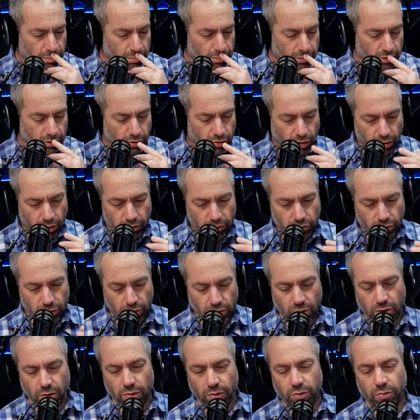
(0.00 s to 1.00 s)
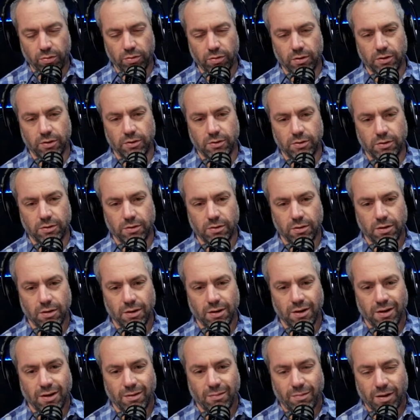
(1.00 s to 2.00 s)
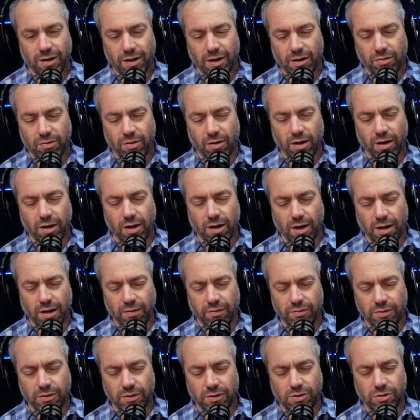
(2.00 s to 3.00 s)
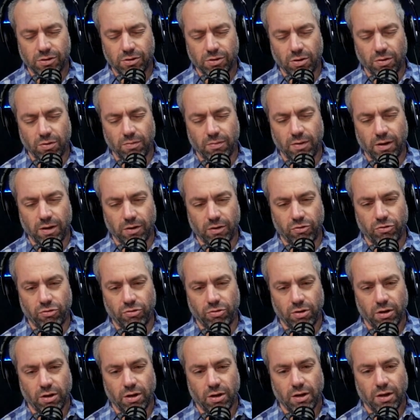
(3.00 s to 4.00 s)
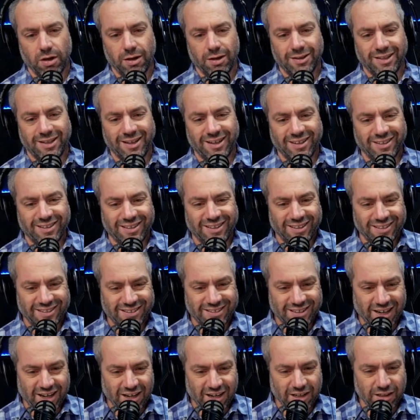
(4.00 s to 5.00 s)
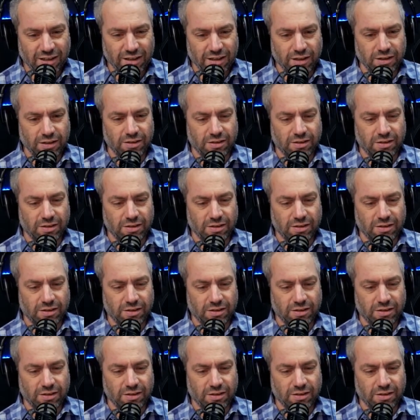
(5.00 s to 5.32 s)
going to go through this. But the Creator loves us so much that He designed this